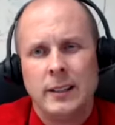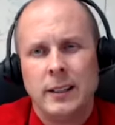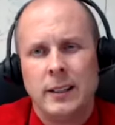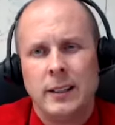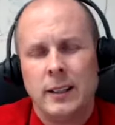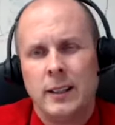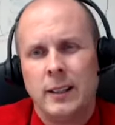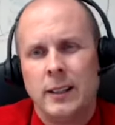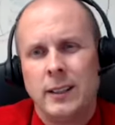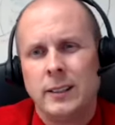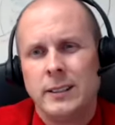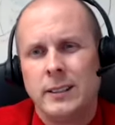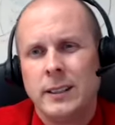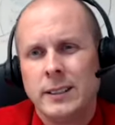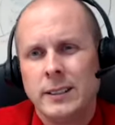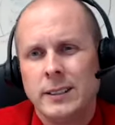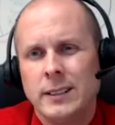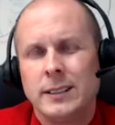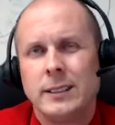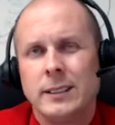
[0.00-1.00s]
it
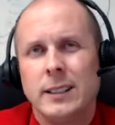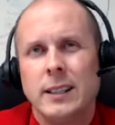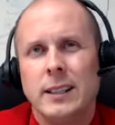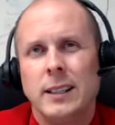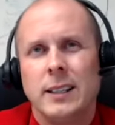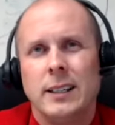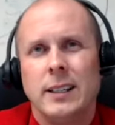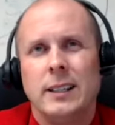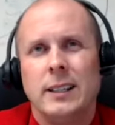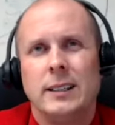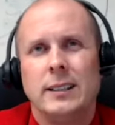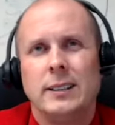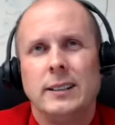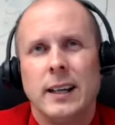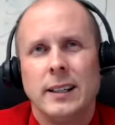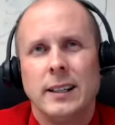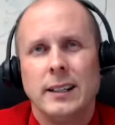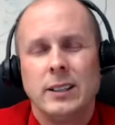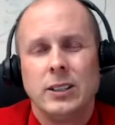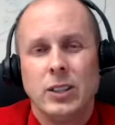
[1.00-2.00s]
does,
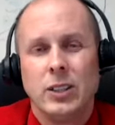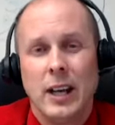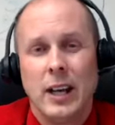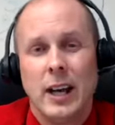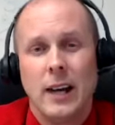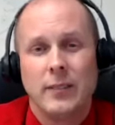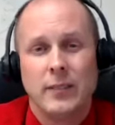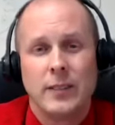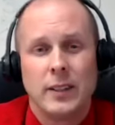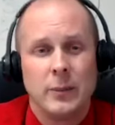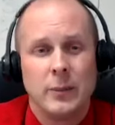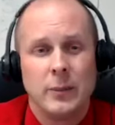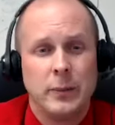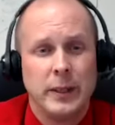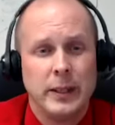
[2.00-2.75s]
not that you have to